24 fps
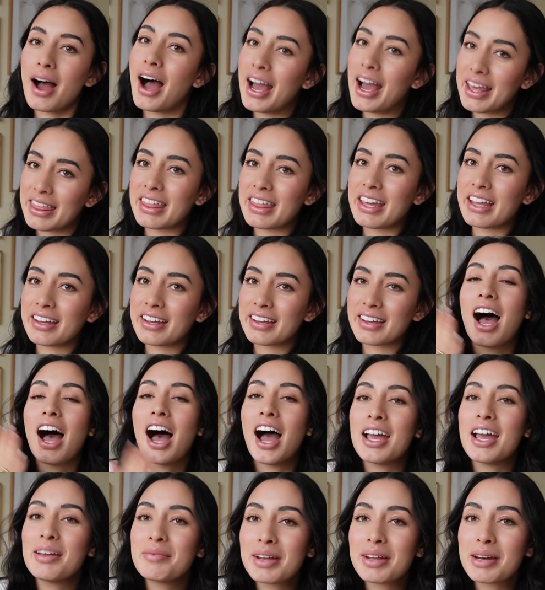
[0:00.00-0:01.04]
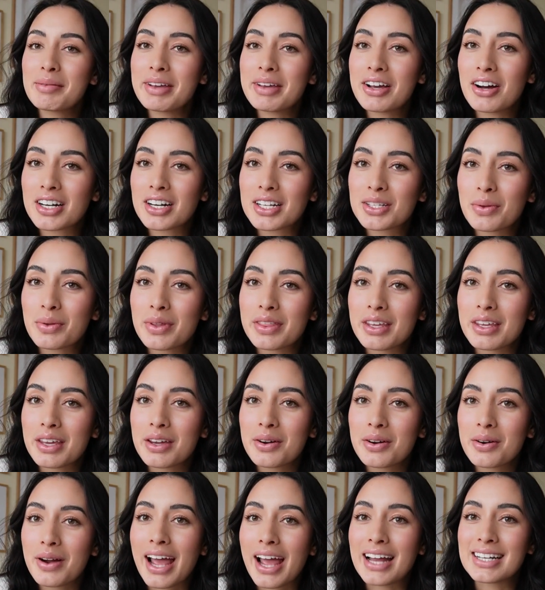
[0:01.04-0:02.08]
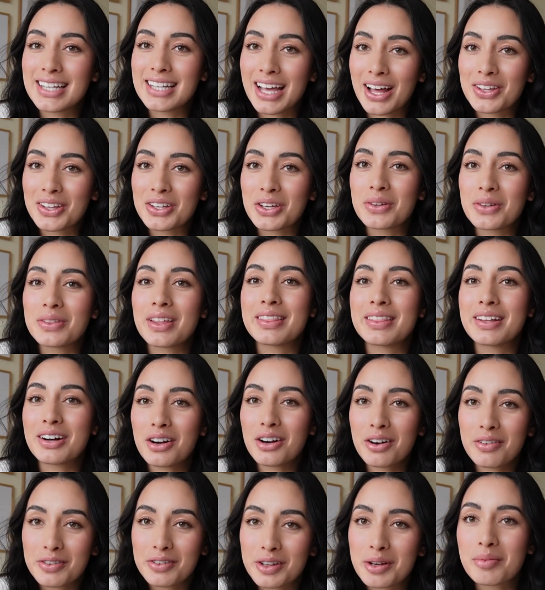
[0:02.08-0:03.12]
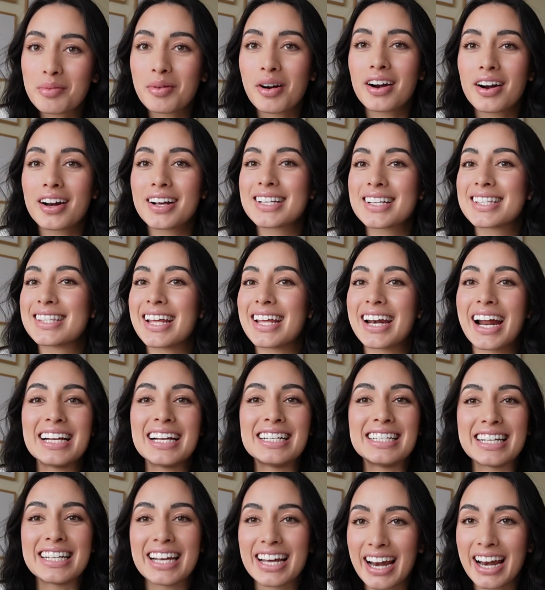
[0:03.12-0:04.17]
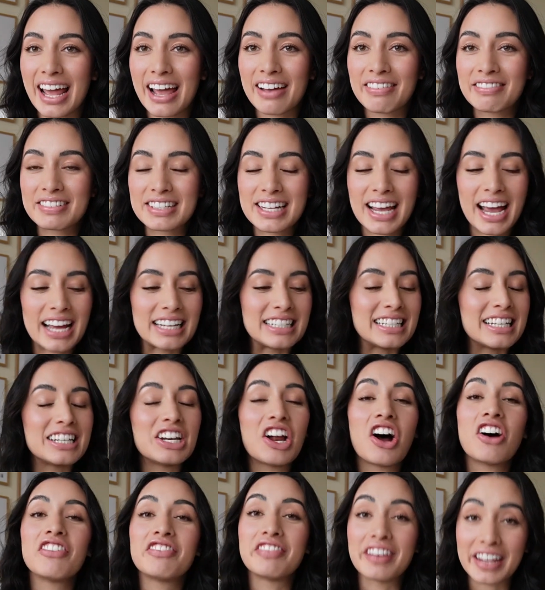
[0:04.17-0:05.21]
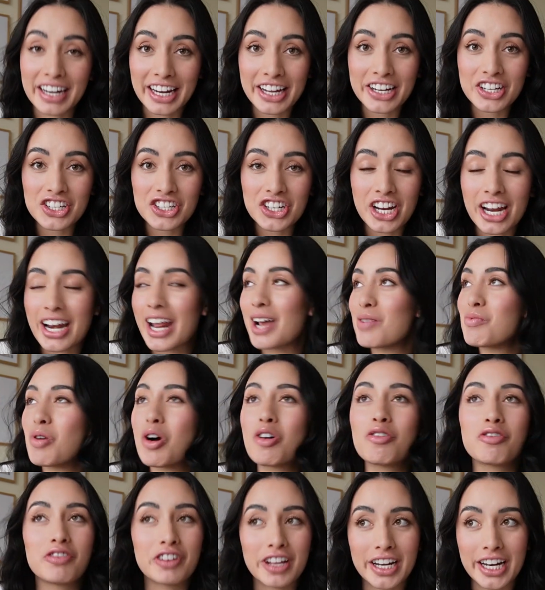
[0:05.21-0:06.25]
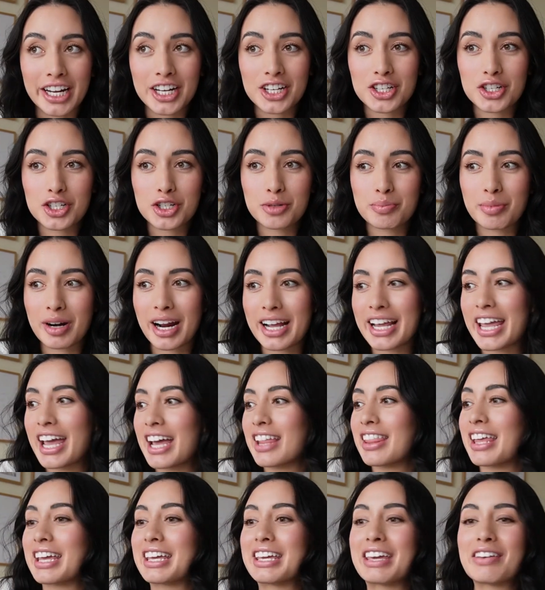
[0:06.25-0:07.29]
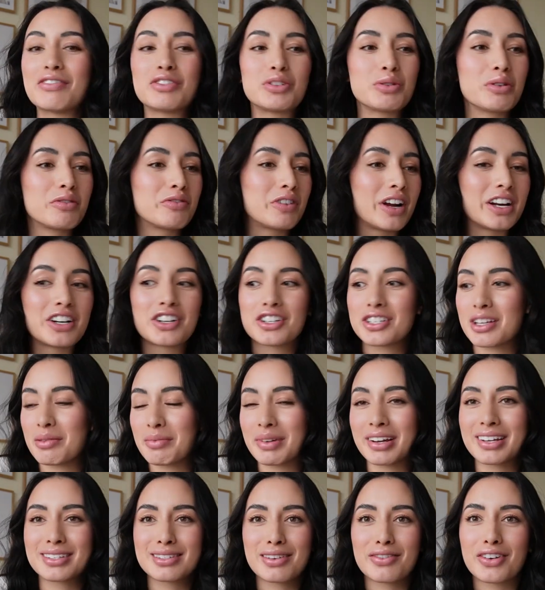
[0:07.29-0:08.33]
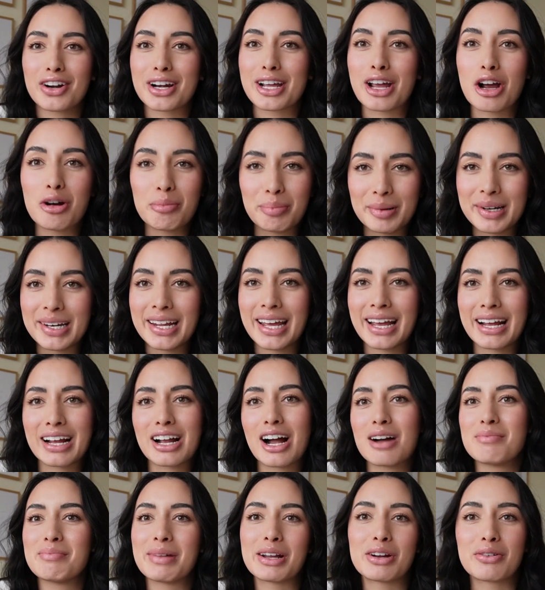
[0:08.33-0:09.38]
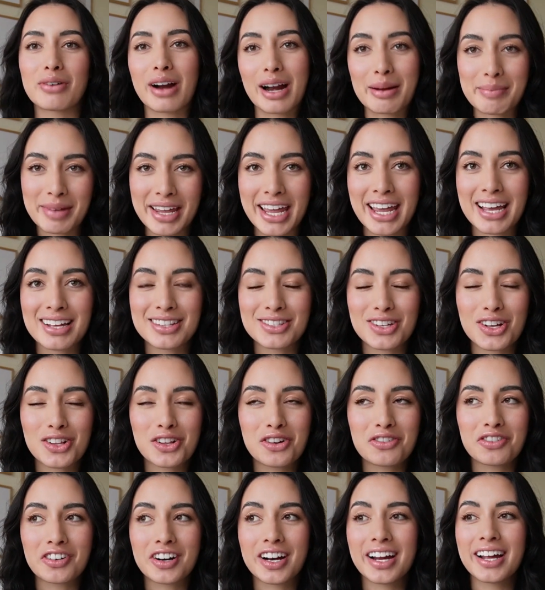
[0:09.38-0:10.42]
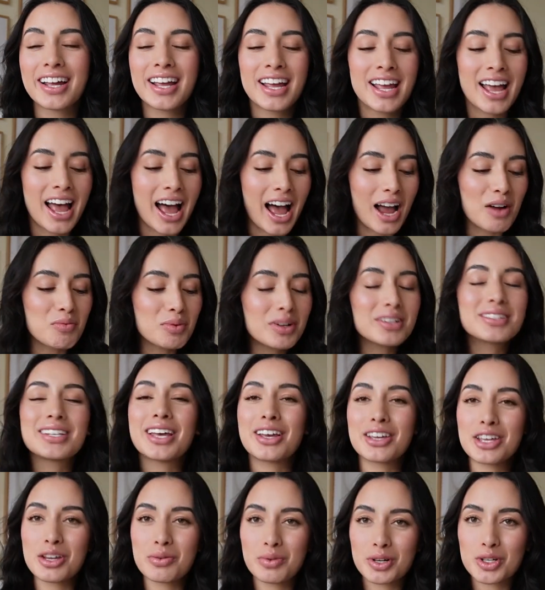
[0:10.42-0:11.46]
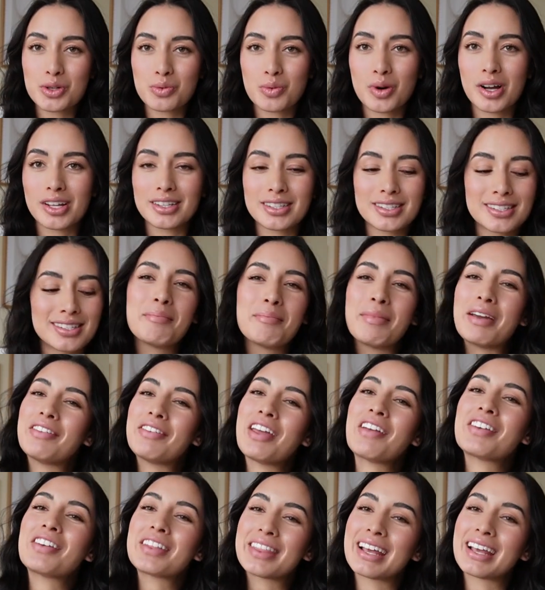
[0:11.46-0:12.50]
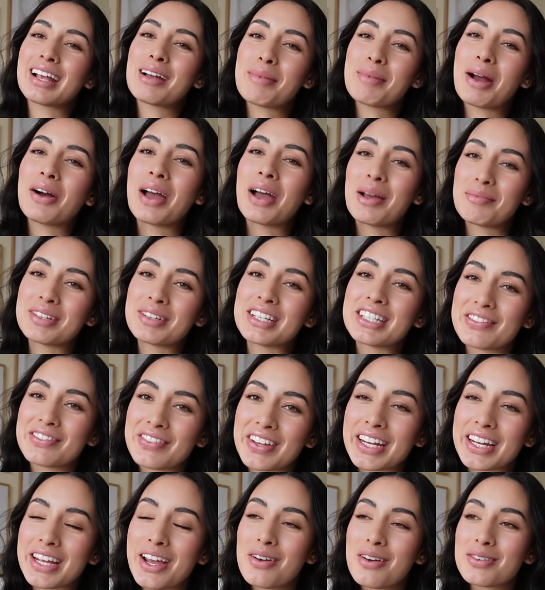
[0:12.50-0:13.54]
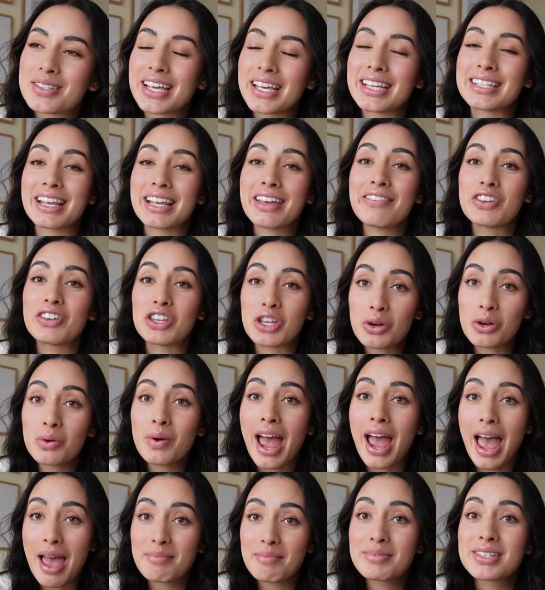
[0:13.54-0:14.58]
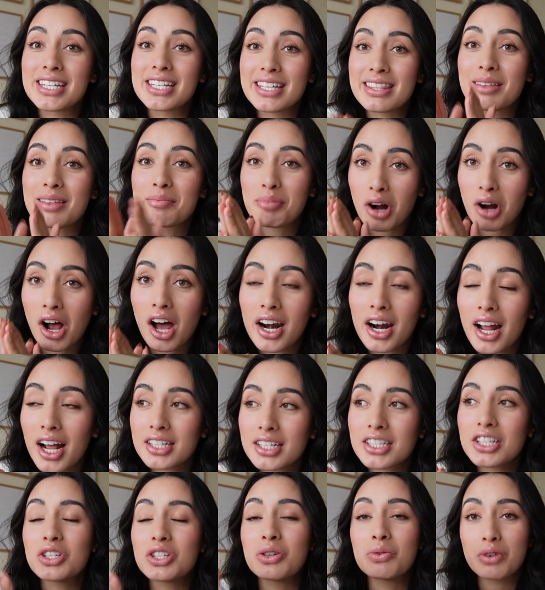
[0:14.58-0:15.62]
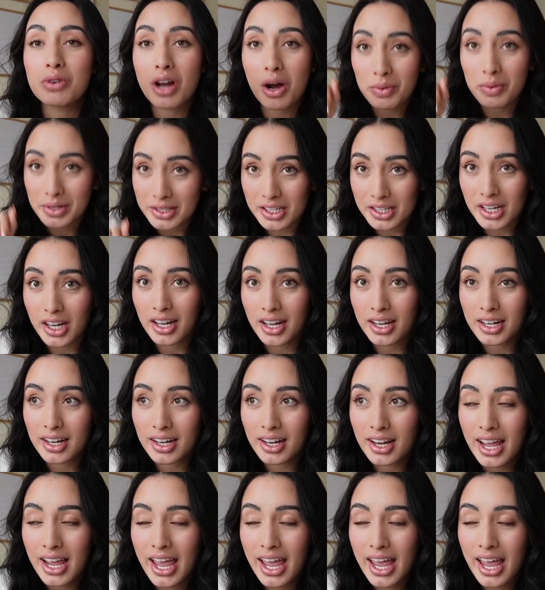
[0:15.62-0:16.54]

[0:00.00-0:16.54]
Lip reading: I think. I am going to be honest with you and tell you that there are a few products that I DNF'd. I did not finish and I won't finish, but I can't like give to a friend or someone because I've already opened it and got my grimy hands all over it. I will tell you which ones. My favorite thing about empties videos is if you emptied the product, you know it's good.